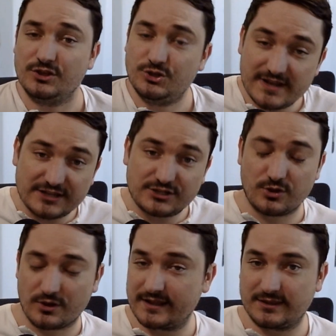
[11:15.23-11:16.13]
you need to
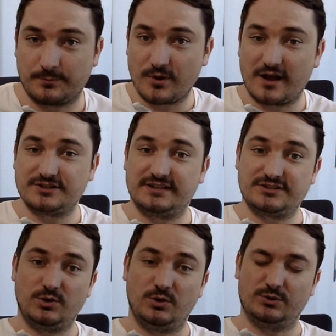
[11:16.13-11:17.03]
look at the project as
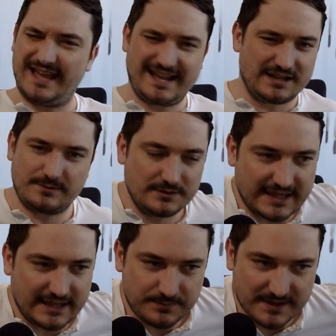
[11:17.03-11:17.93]
a whole.
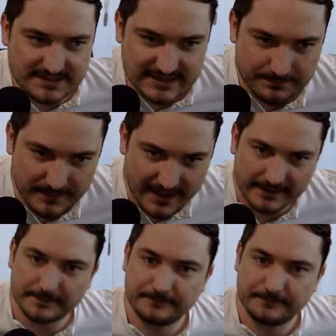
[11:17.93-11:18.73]
Take a big step back.